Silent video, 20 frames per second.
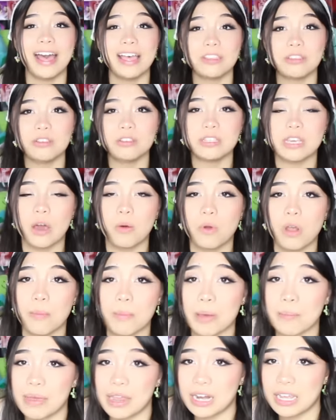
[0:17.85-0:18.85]
As you can tell, we're
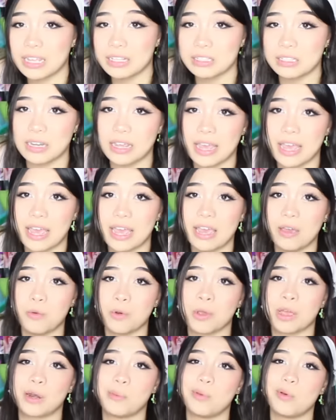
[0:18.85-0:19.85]
on my bed again
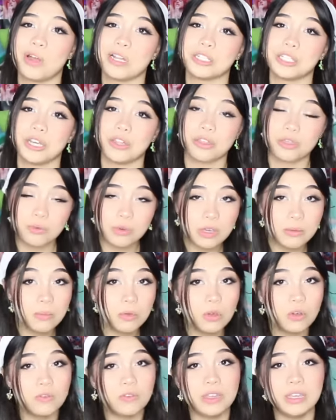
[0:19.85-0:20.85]
today. We're gonna be watching
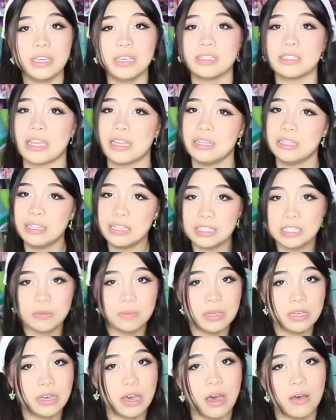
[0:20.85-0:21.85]
3 movies. I need
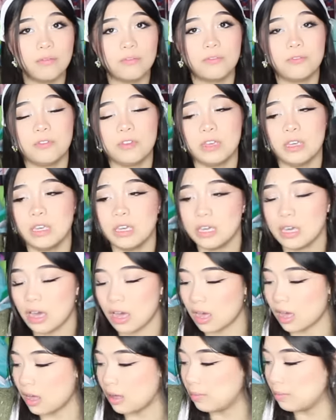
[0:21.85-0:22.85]
to be comfy.